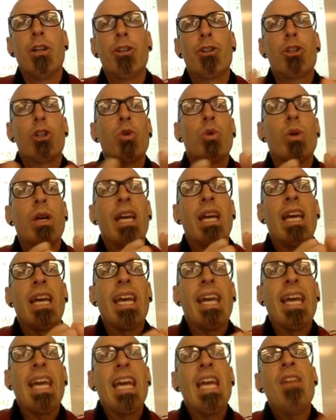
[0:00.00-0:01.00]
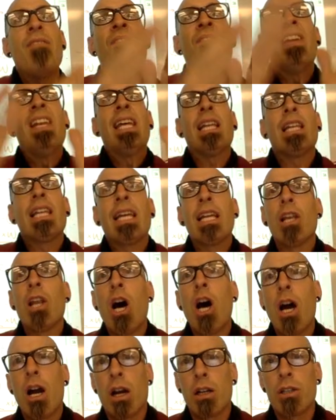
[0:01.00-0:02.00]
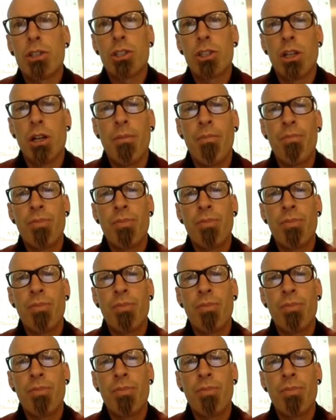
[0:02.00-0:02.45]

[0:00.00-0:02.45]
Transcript: to infinitely large,